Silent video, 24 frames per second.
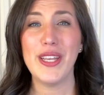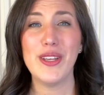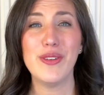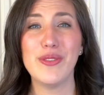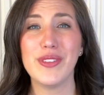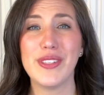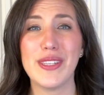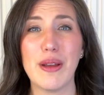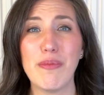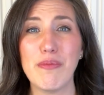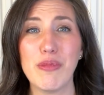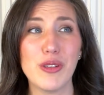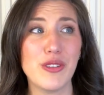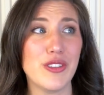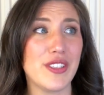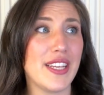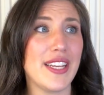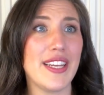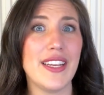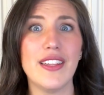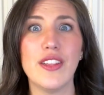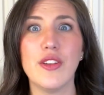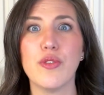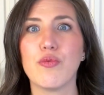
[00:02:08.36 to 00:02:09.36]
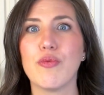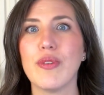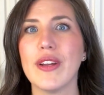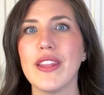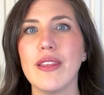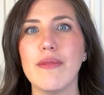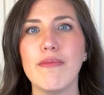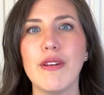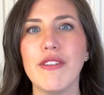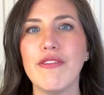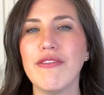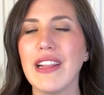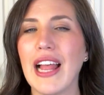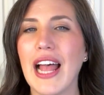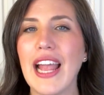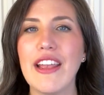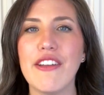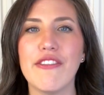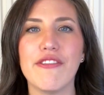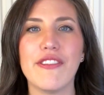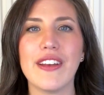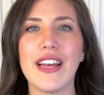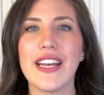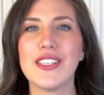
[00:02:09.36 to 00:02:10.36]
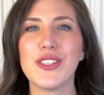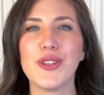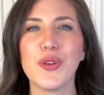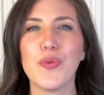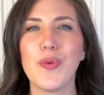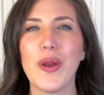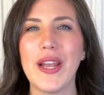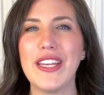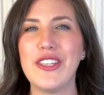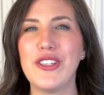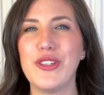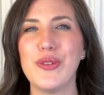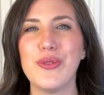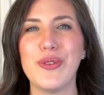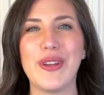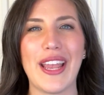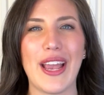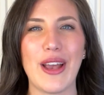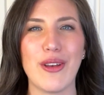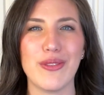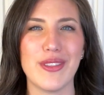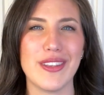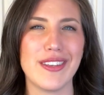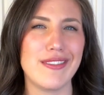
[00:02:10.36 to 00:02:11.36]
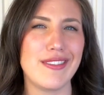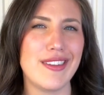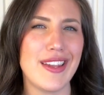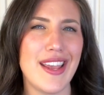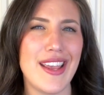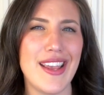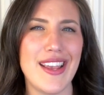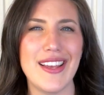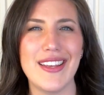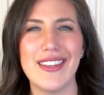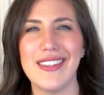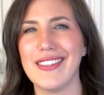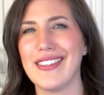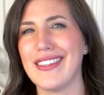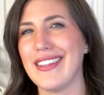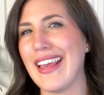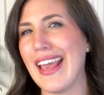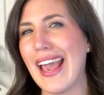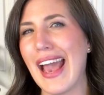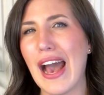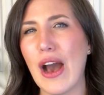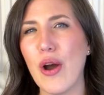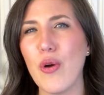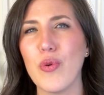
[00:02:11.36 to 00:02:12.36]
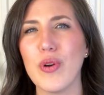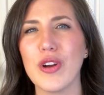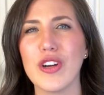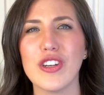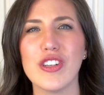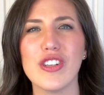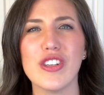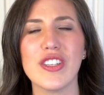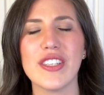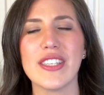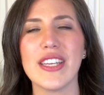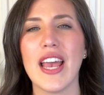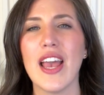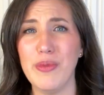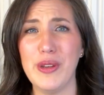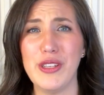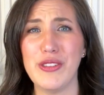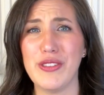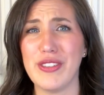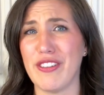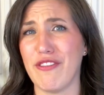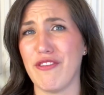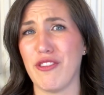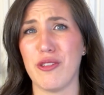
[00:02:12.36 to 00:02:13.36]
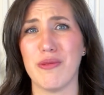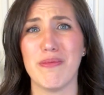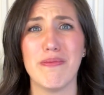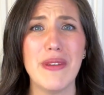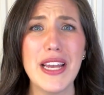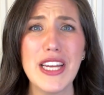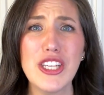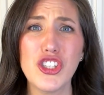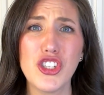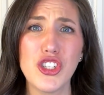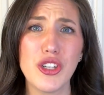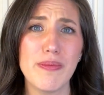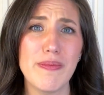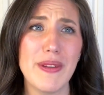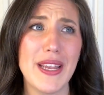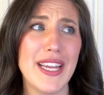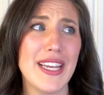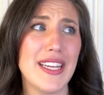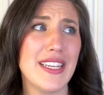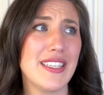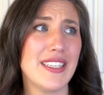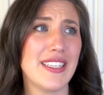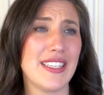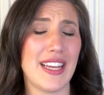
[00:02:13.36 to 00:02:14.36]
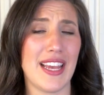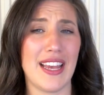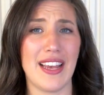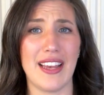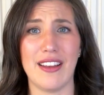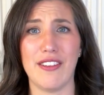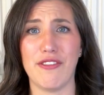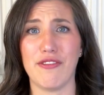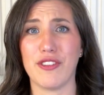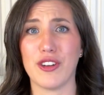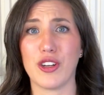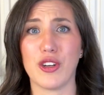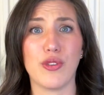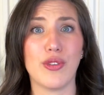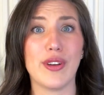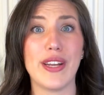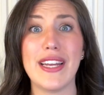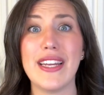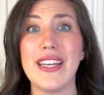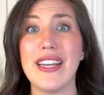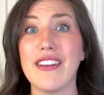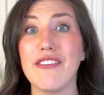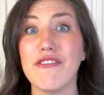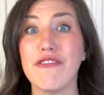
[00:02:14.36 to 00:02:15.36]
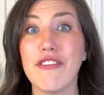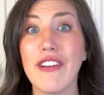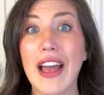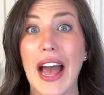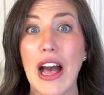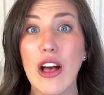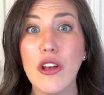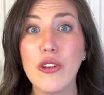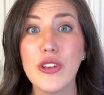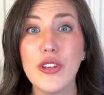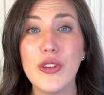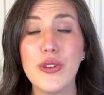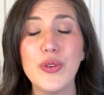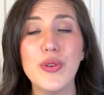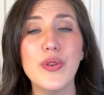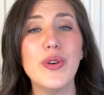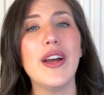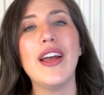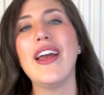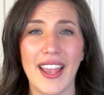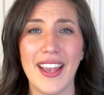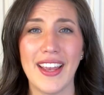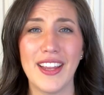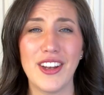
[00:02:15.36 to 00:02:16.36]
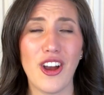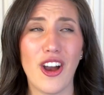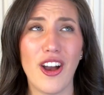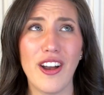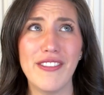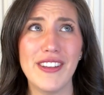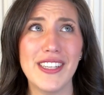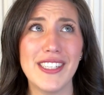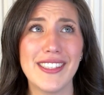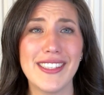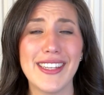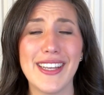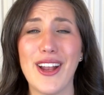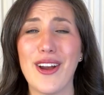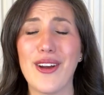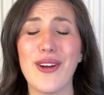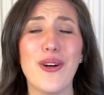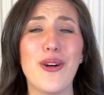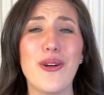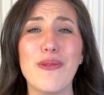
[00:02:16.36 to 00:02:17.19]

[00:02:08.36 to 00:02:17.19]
use numbers in the rhythm of life as a way to count the days, the hours. We use it for measurement, for creating value. And obviously, our